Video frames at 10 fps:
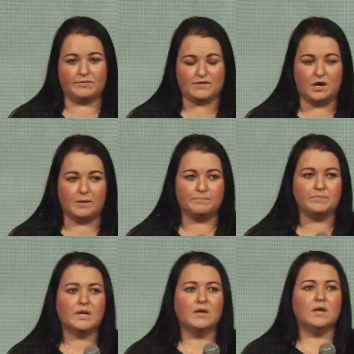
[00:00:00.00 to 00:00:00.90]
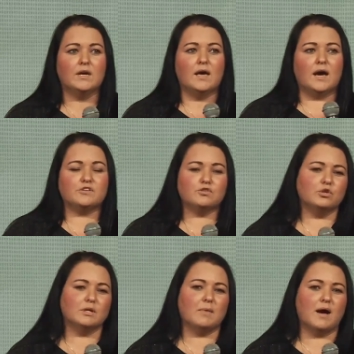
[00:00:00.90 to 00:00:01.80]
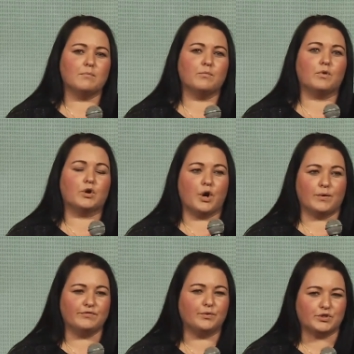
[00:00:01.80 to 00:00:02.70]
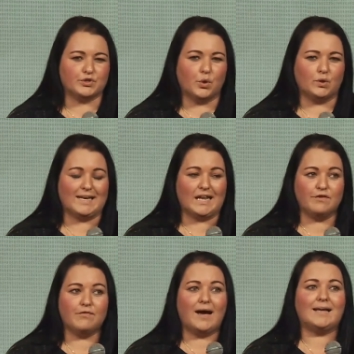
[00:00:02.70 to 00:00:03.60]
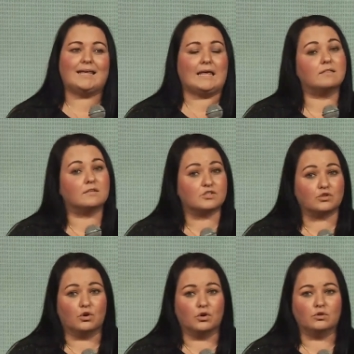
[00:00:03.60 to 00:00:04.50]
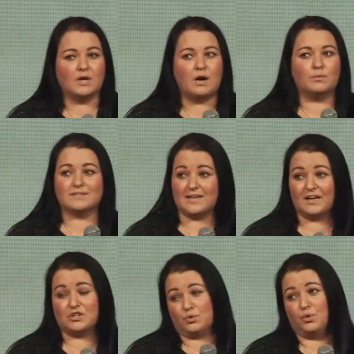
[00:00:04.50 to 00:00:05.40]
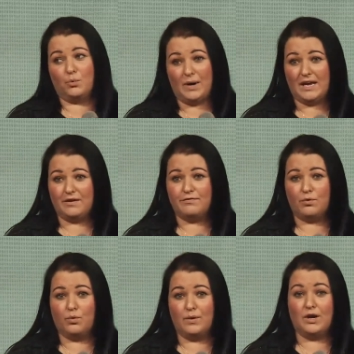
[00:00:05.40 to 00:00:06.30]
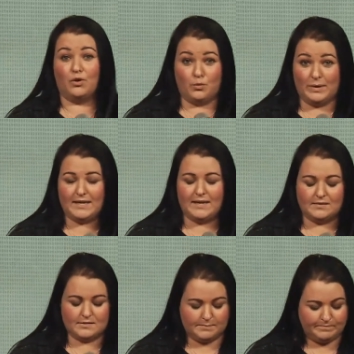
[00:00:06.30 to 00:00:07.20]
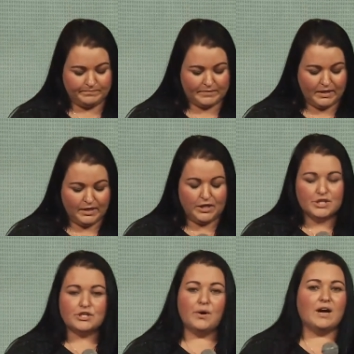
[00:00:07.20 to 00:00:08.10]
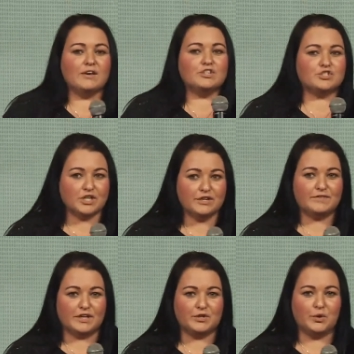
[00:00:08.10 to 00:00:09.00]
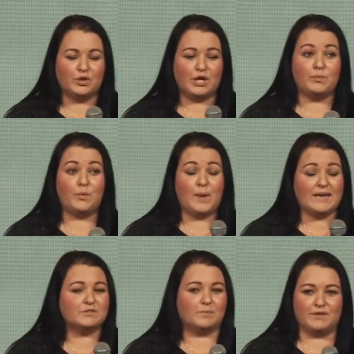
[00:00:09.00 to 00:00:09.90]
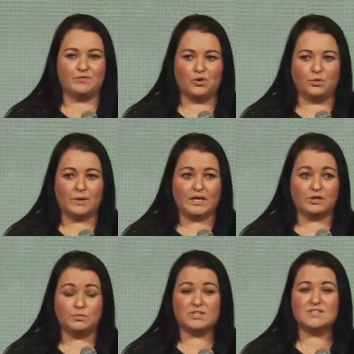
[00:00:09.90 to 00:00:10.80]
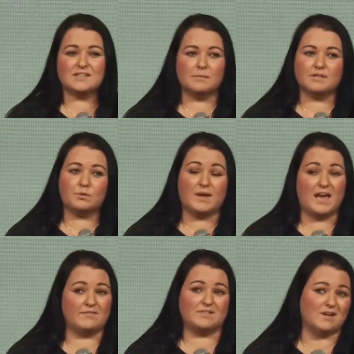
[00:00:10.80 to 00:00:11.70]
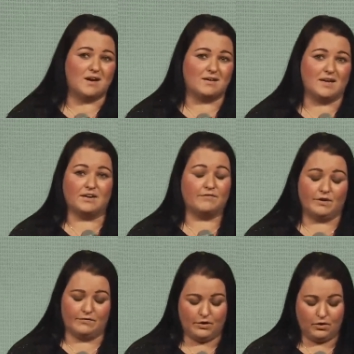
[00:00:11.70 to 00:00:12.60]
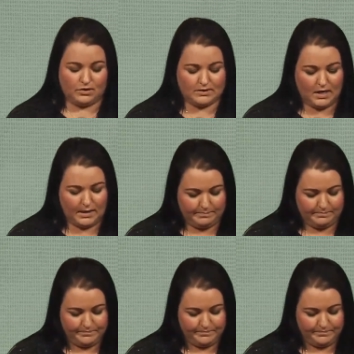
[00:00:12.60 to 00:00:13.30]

of time. I told them I'm going for this goal, and if I get this goal, I will take us all away for a long weekend. So I achieved that goal and we went away for a long weekend, which is something we haven't done in a very, very long time.